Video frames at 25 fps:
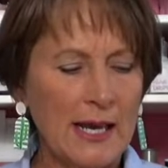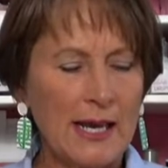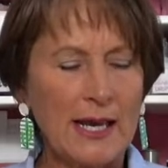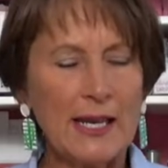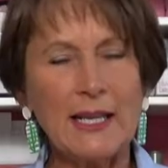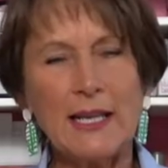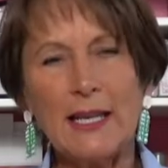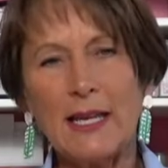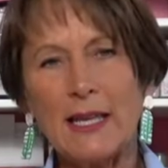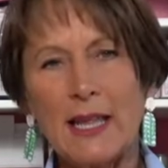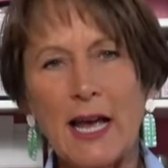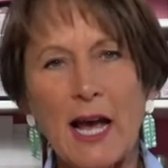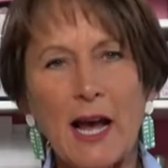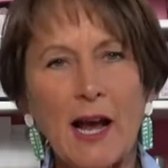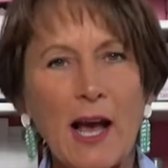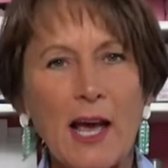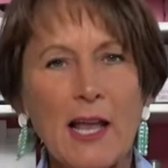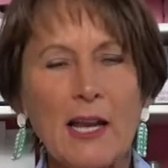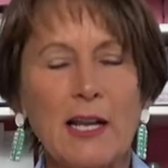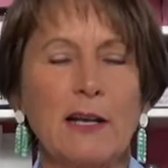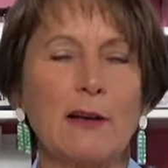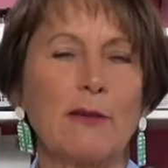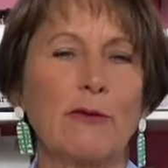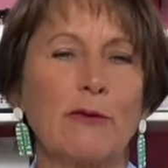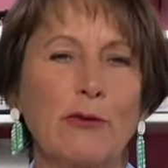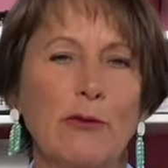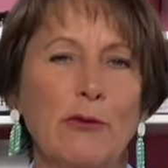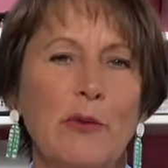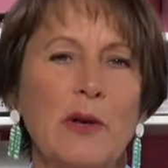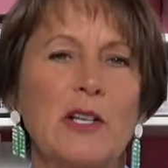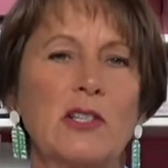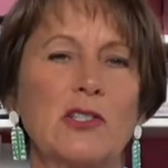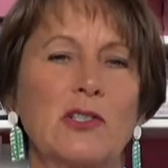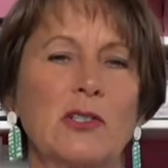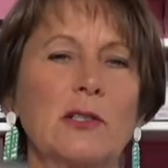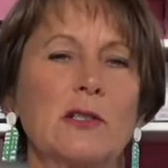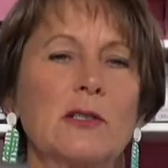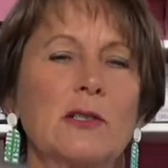Any of that kind of
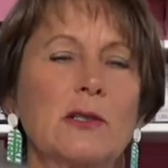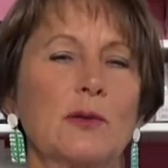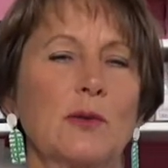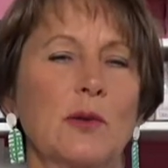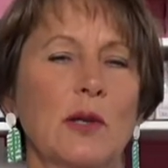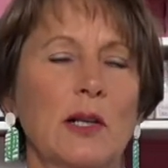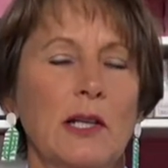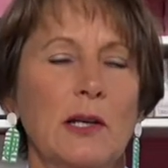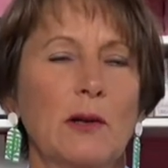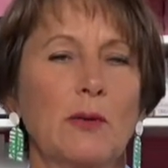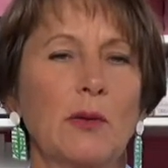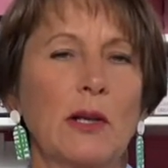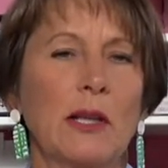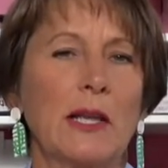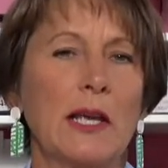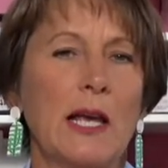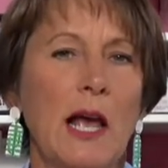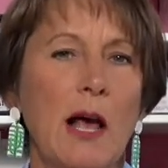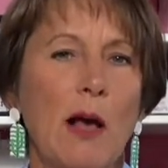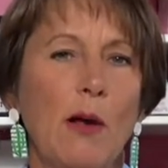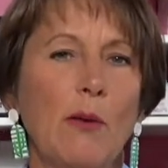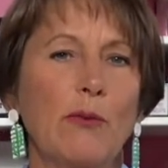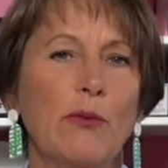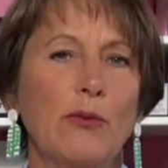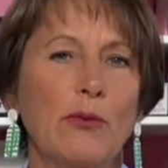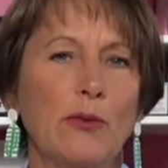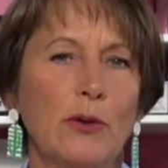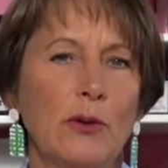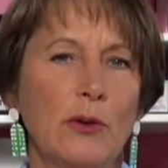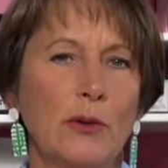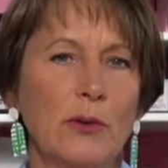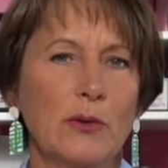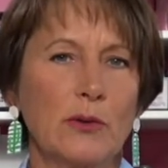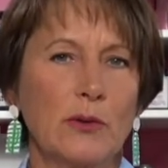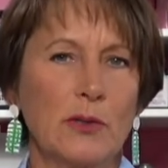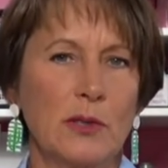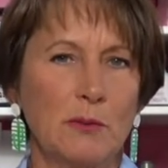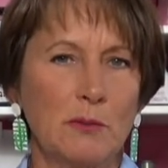information is really, really
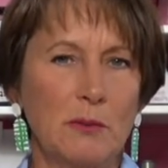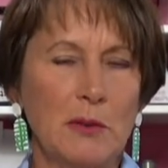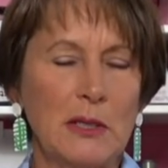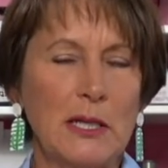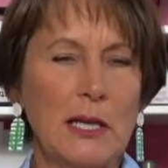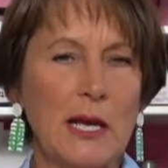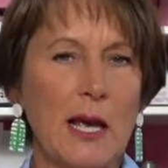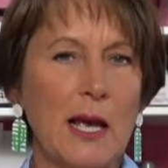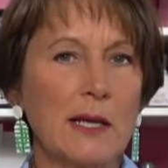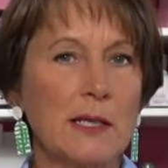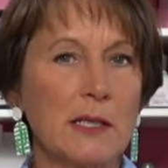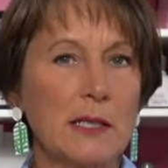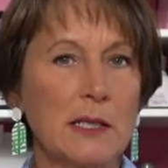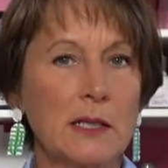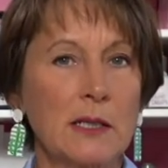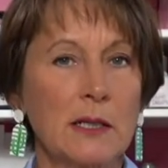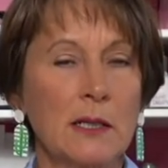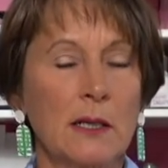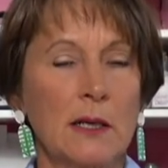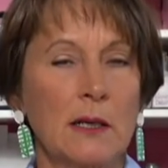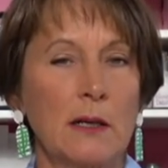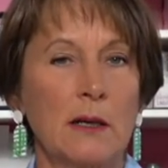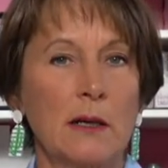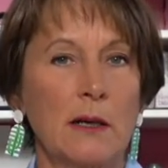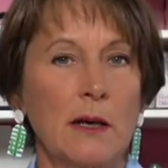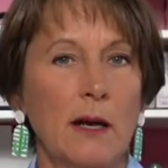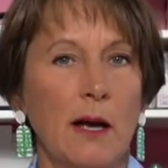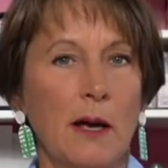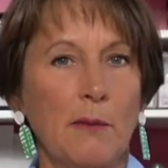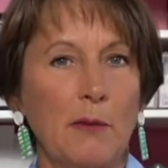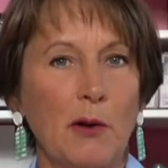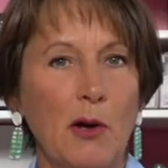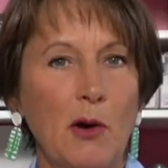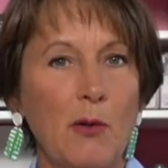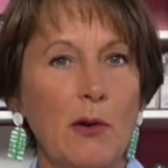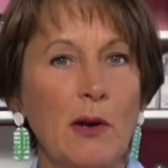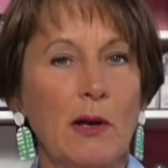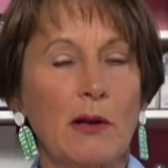helpful to me as
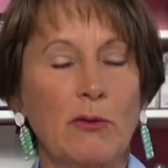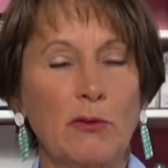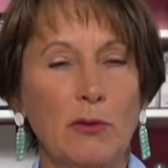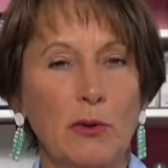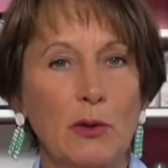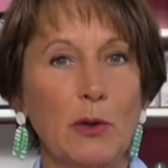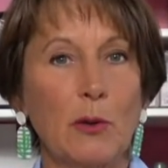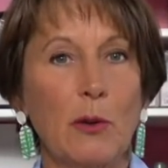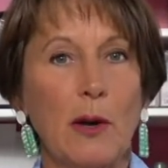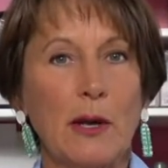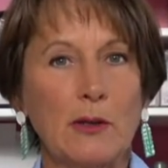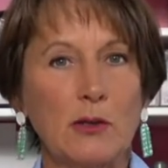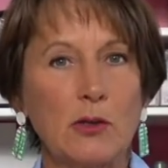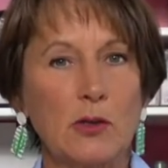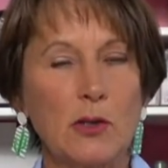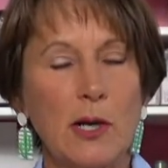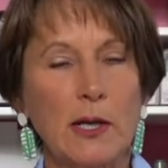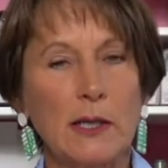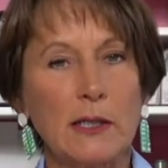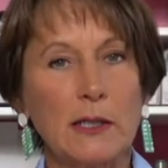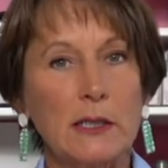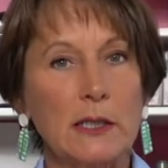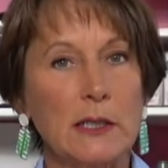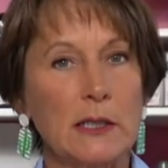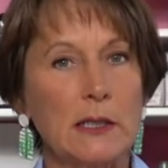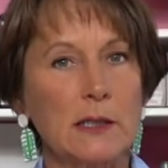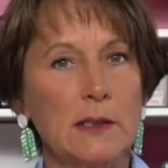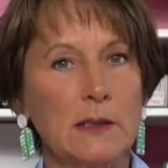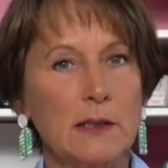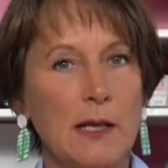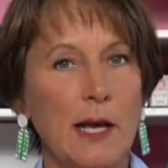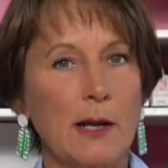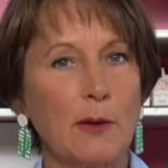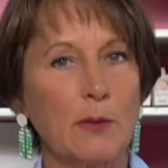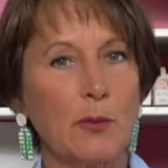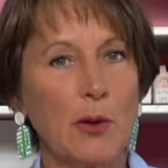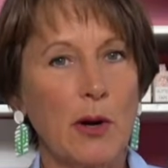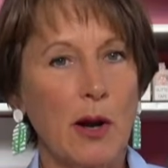I'm going through and trying to
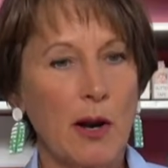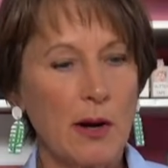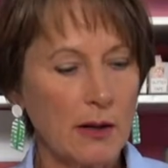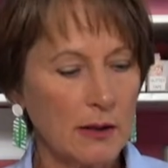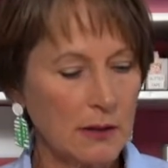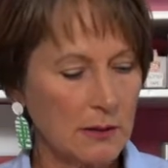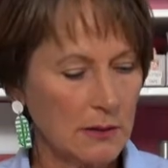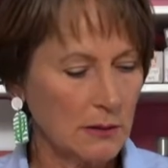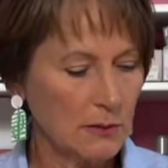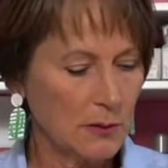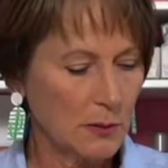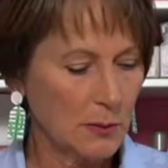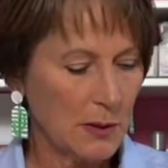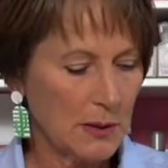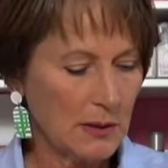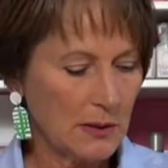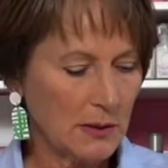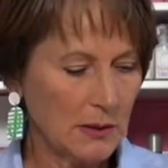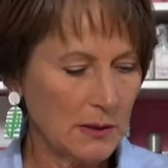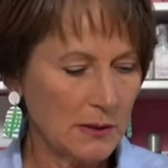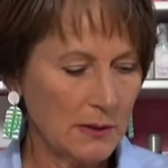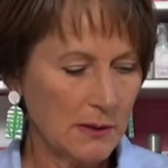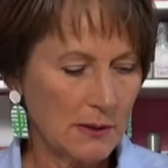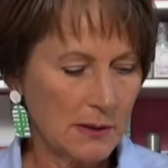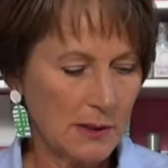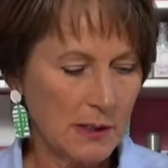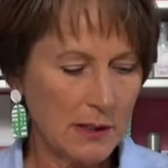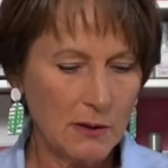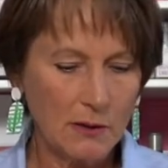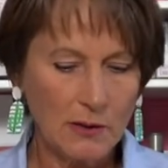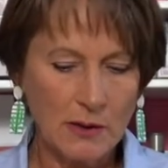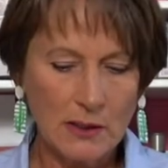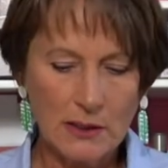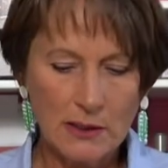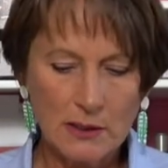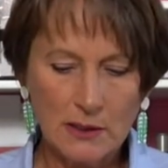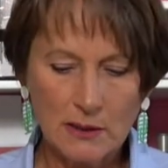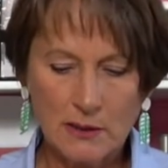design products. So especially since I
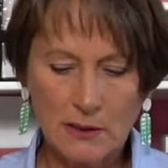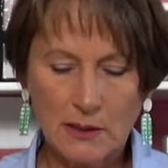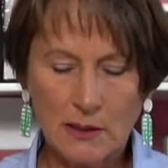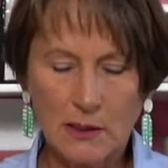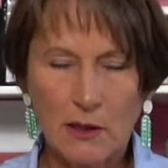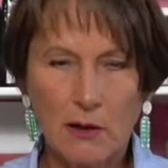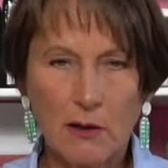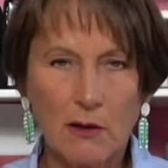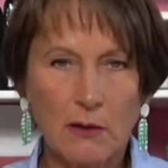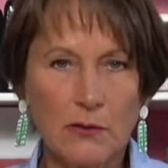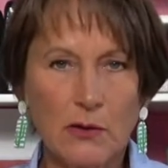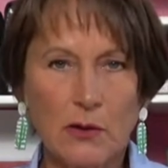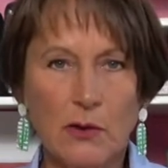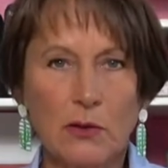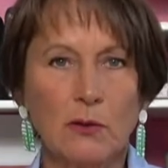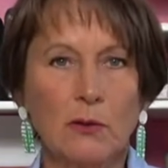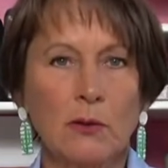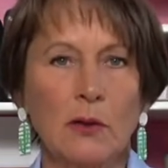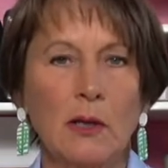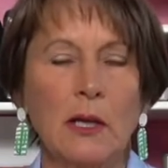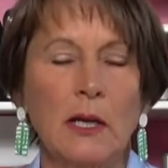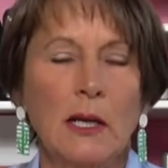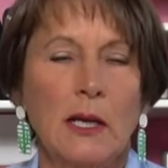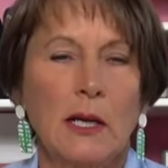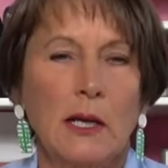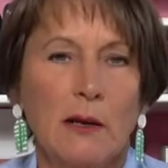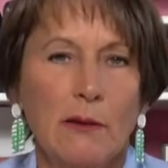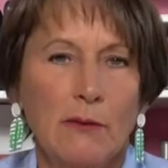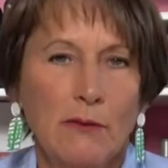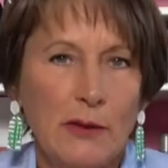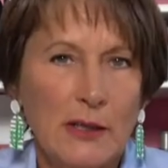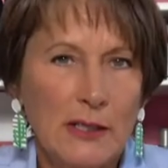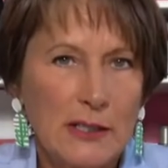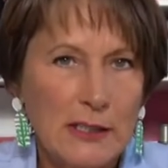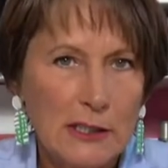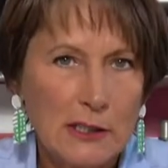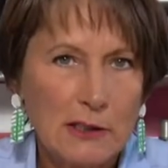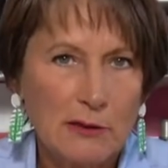don't get to see all of you
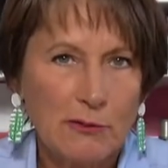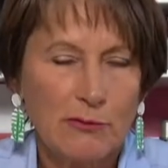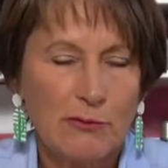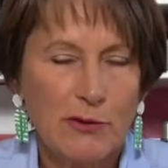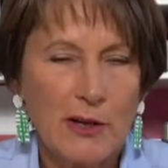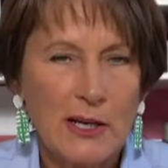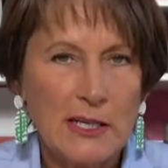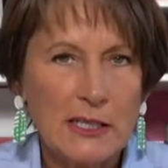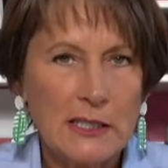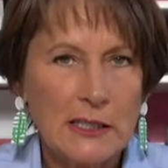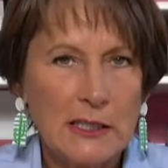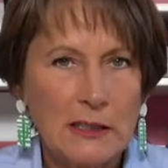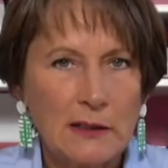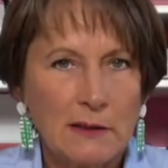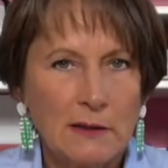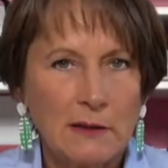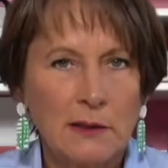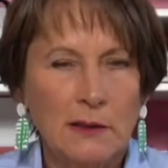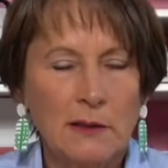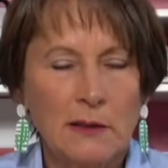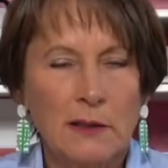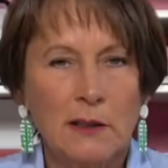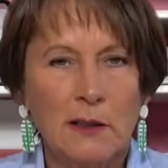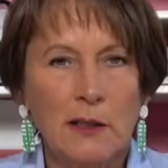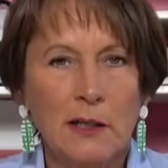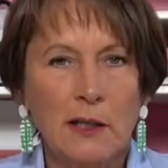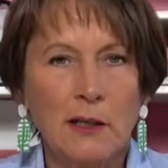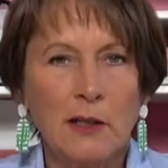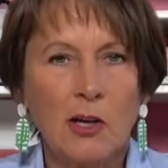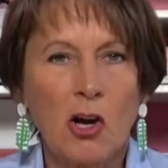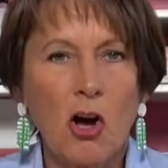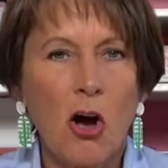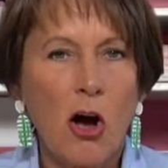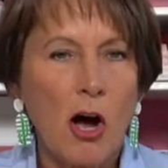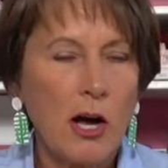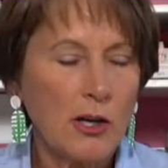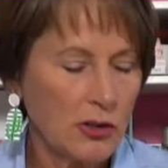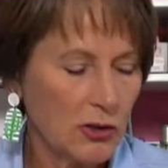face to face and
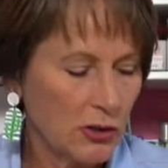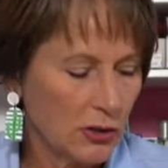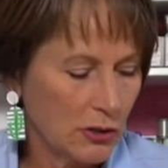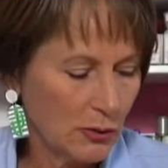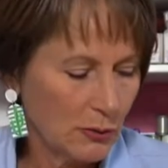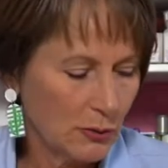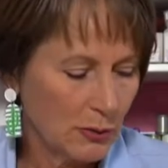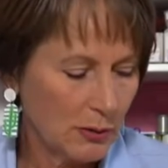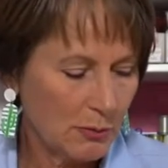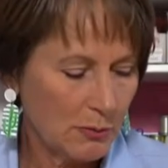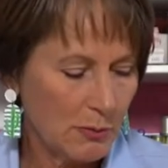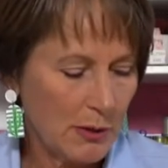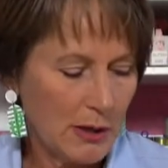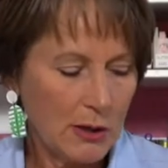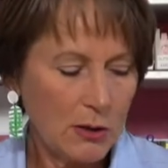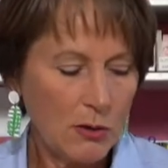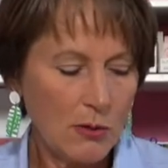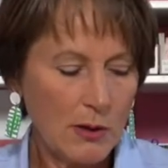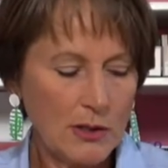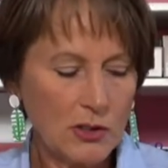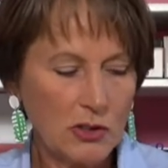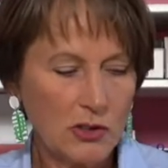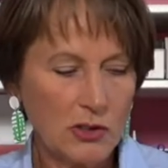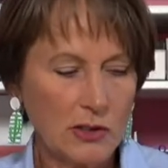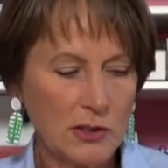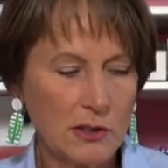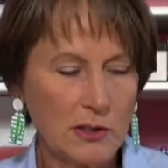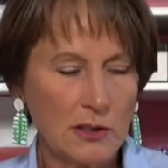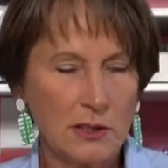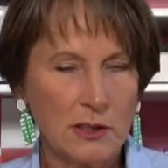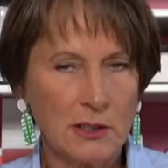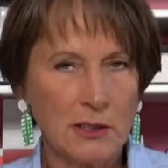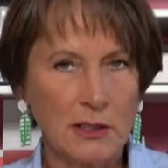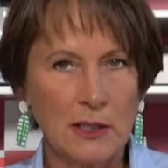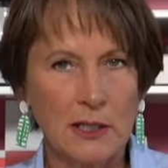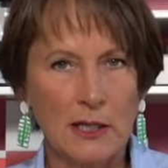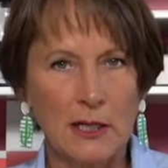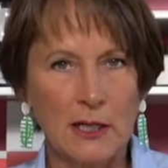accost you with my
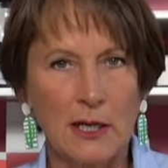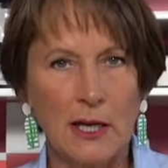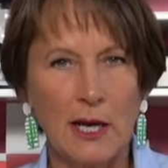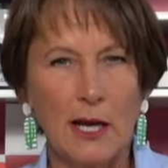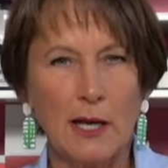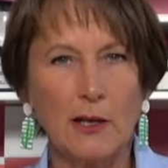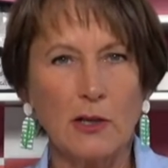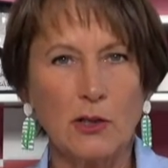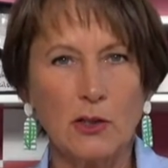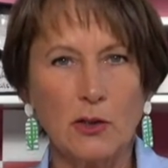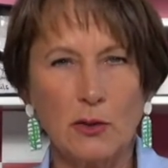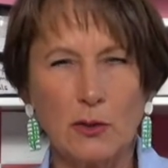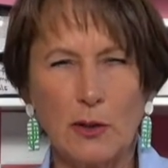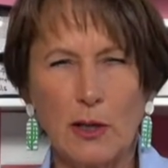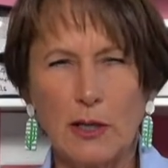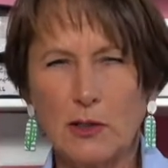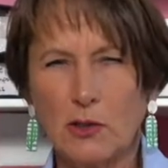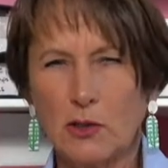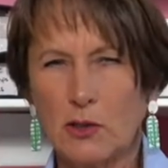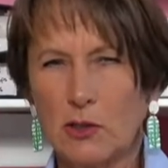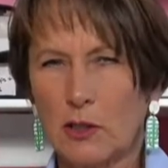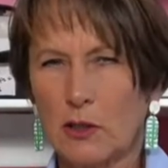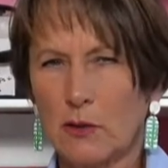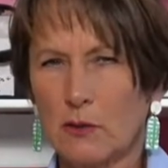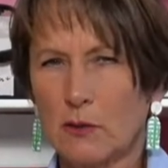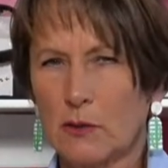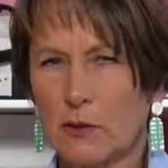questions at a trade show.